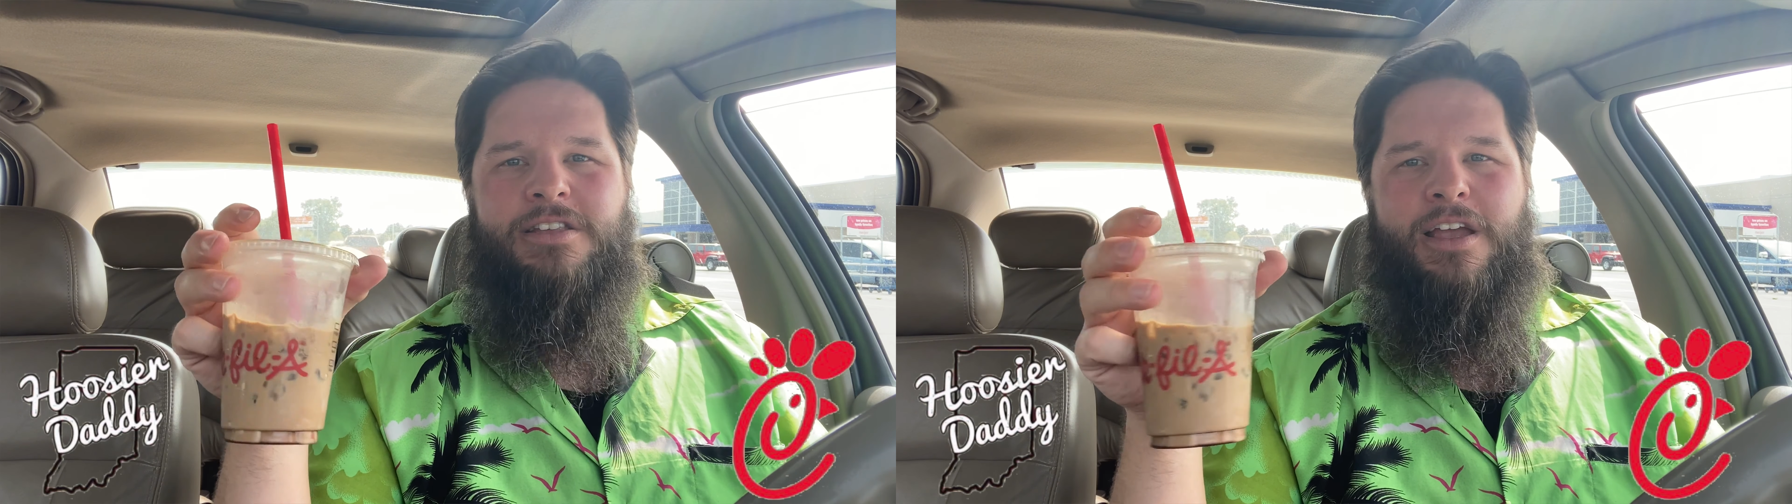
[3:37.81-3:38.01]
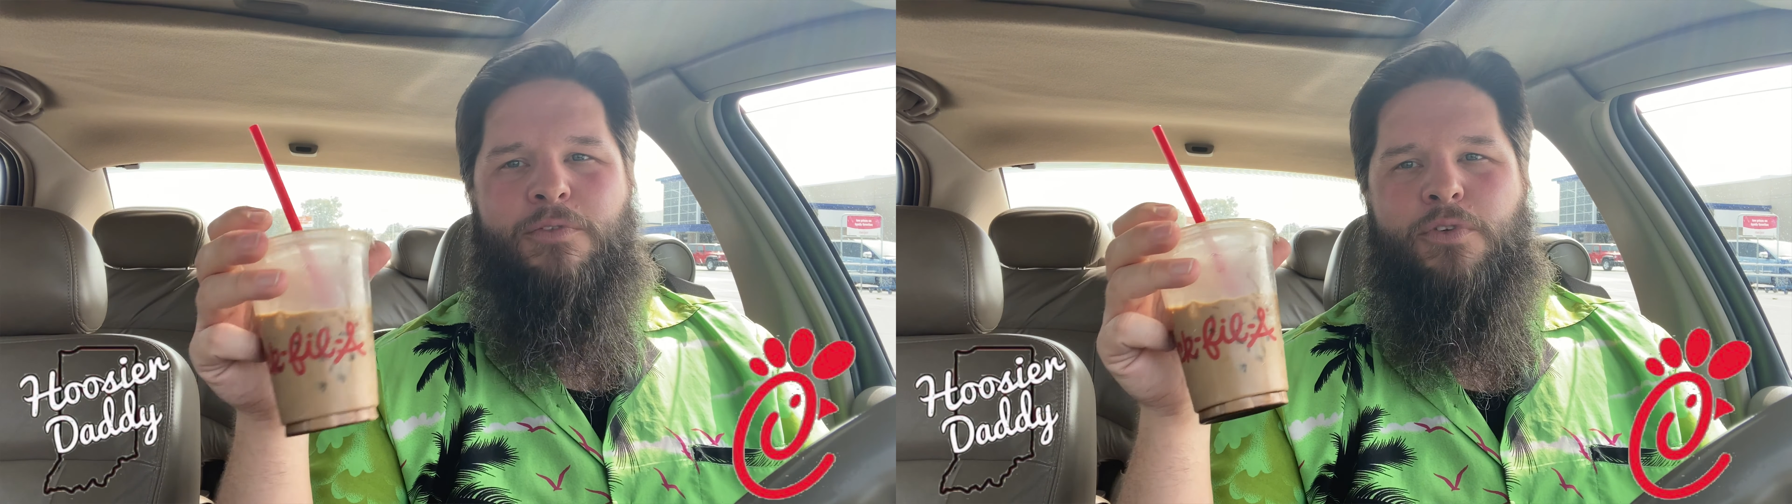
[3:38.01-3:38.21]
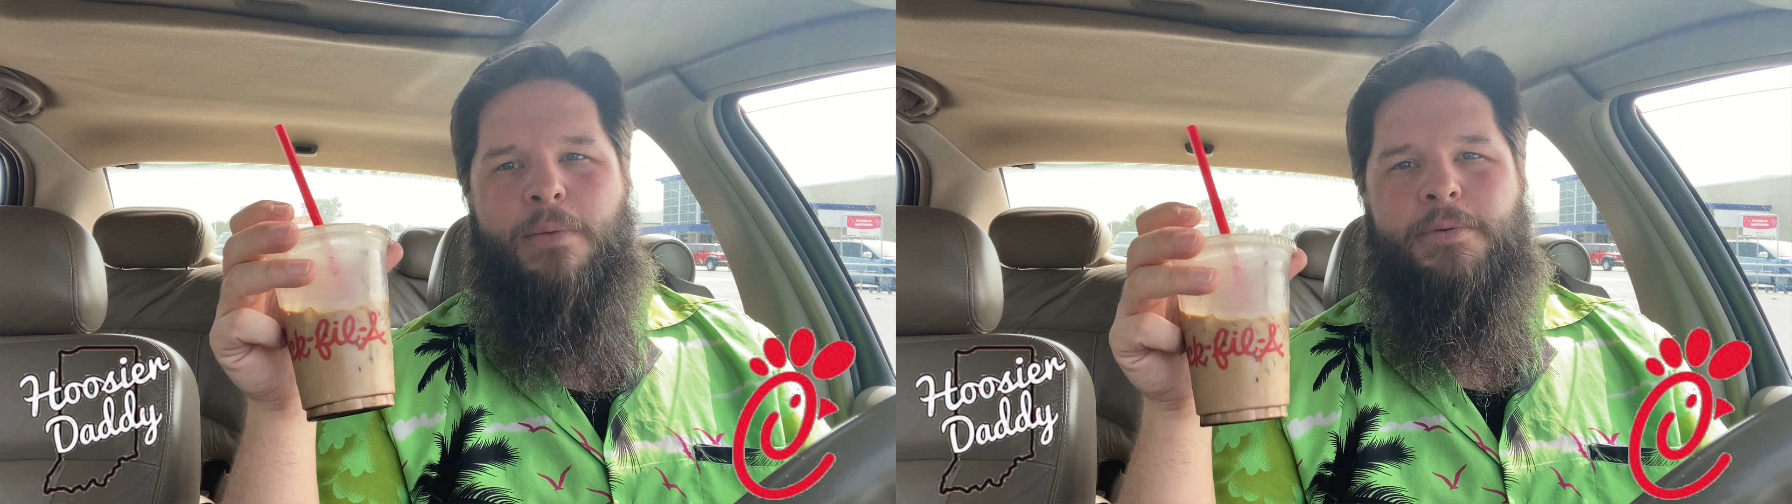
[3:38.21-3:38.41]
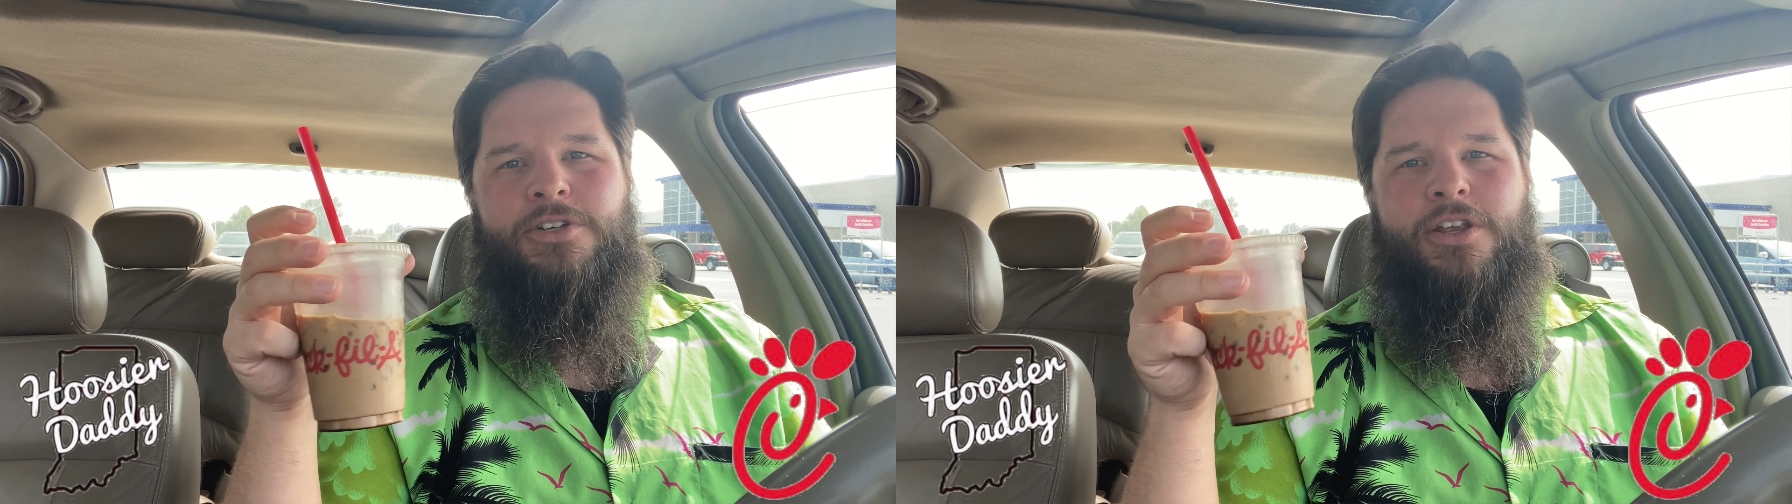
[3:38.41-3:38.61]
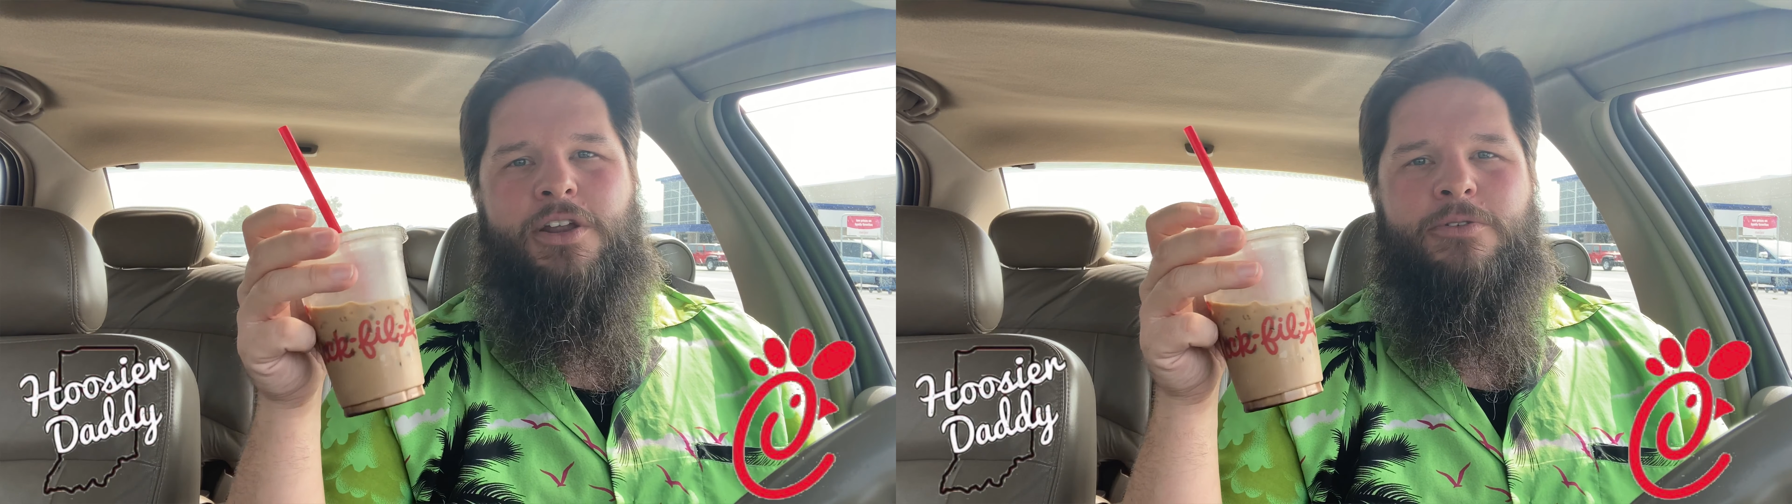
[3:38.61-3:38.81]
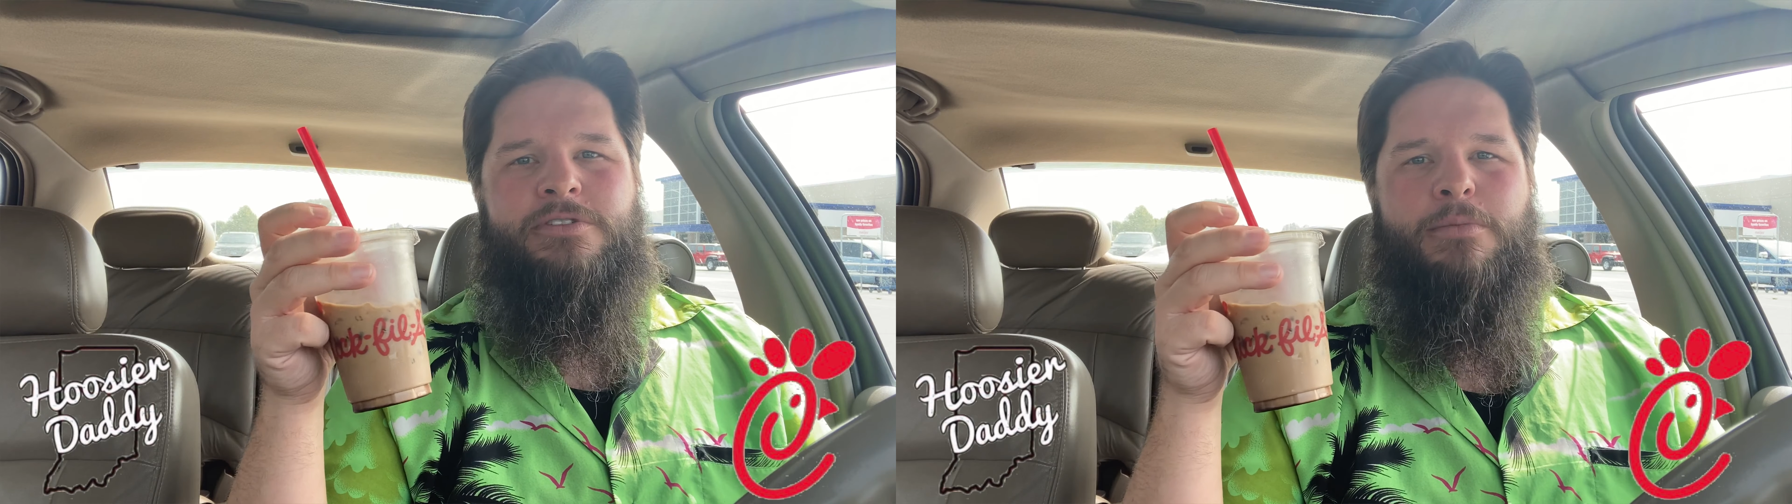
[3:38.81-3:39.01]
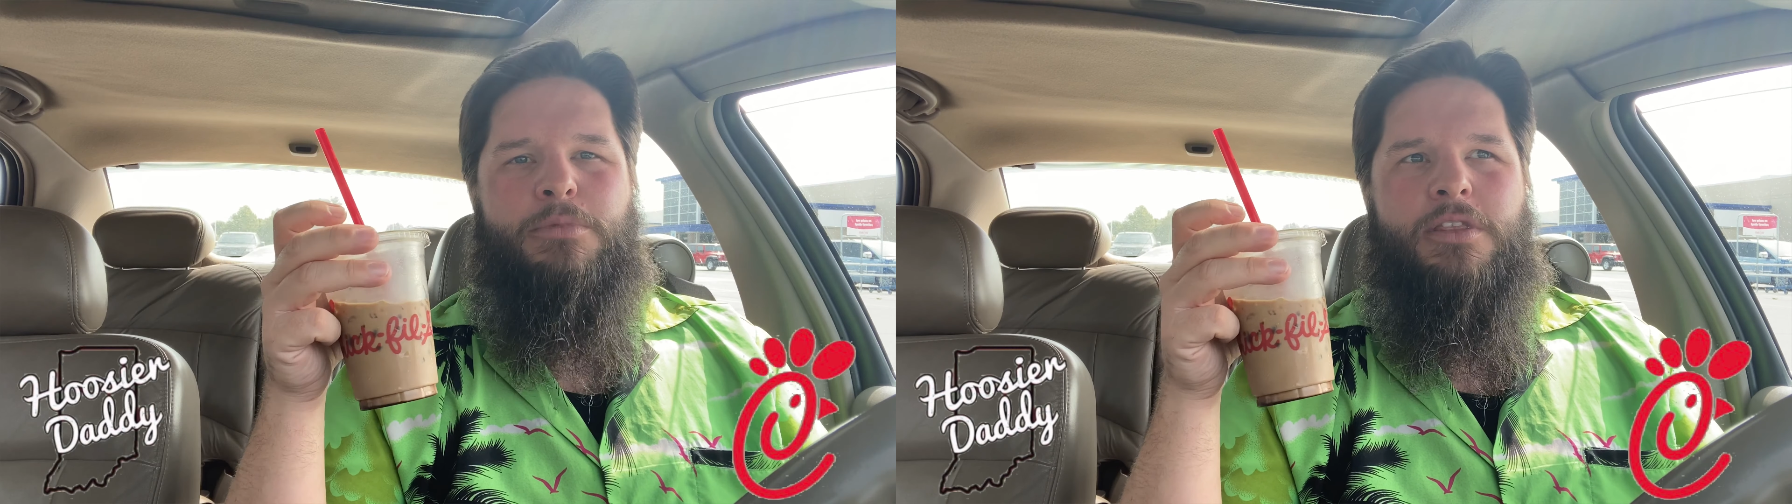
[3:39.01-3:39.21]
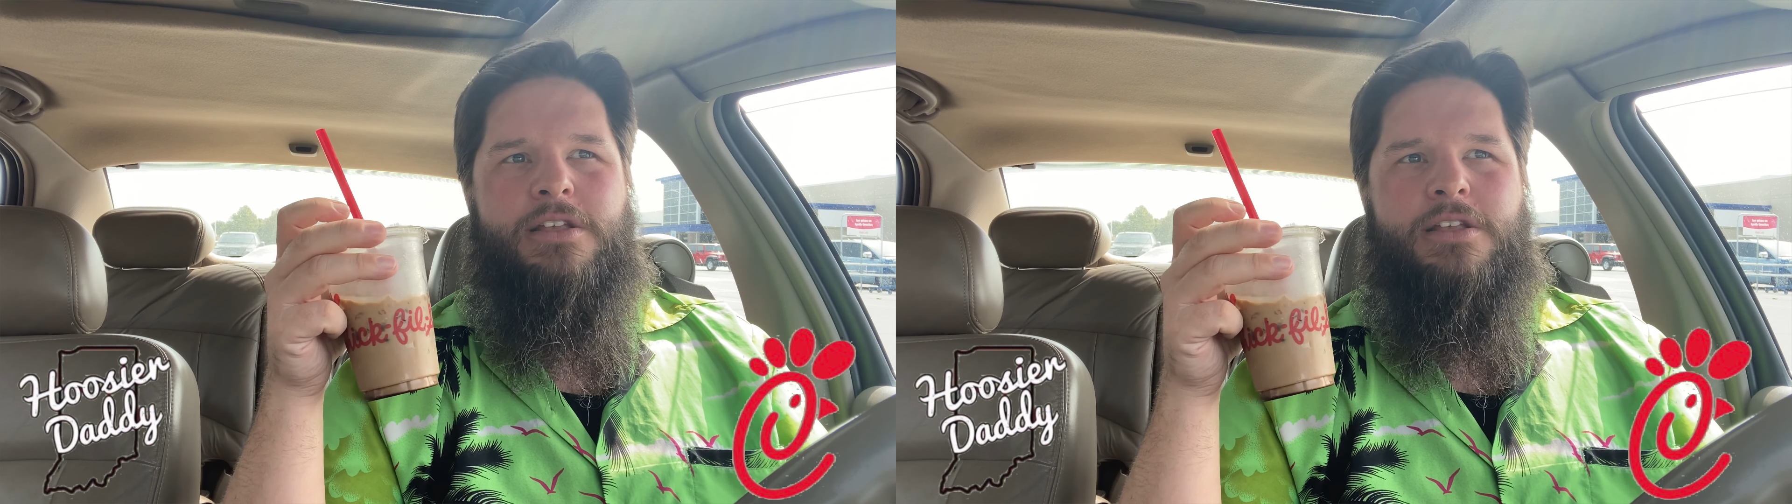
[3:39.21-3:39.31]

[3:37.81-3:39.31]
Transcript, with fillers: like a frappuccino or something.